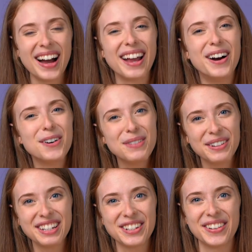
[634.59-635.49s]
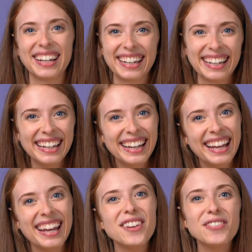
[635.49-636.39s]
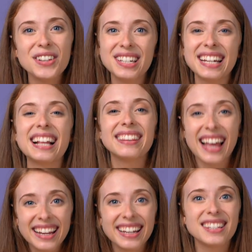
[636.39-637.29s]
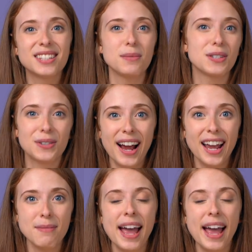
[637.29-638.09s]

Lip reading: I hope you enjoyed it. If you did, like and subscribe,